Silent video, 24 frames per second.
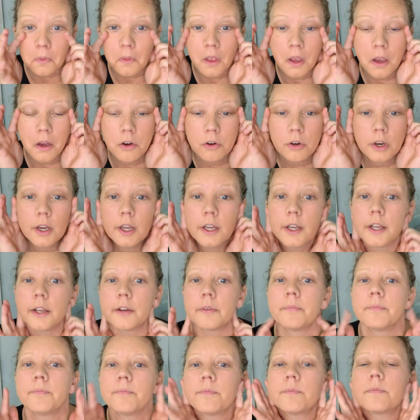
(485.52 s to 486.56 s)
Okay,
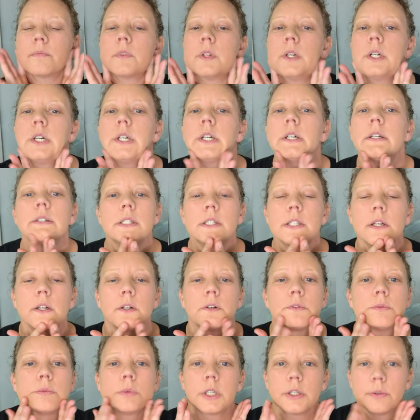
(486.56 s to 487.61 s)

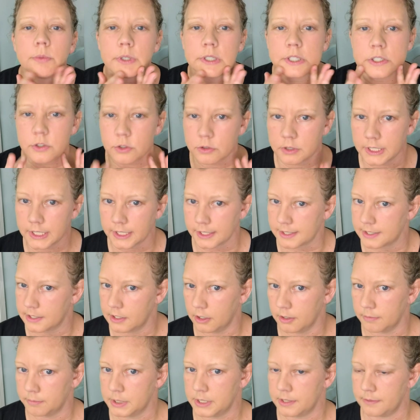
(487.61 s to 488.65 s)
so what do you want to do next,
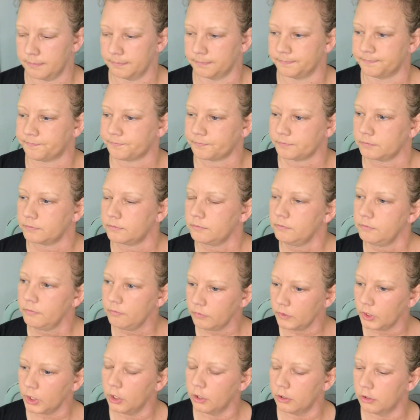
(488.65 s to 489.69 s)
Dobbs?
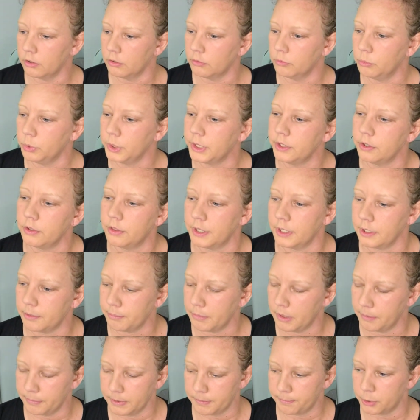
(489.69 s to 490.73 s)
What do you think
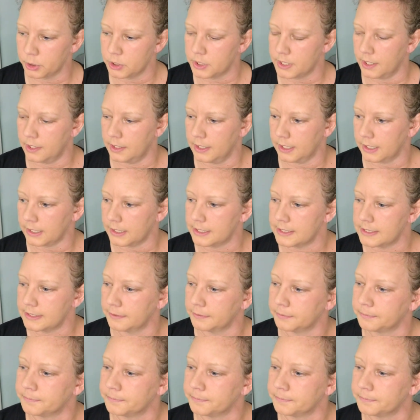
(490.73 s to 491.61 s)
Mama puts on next?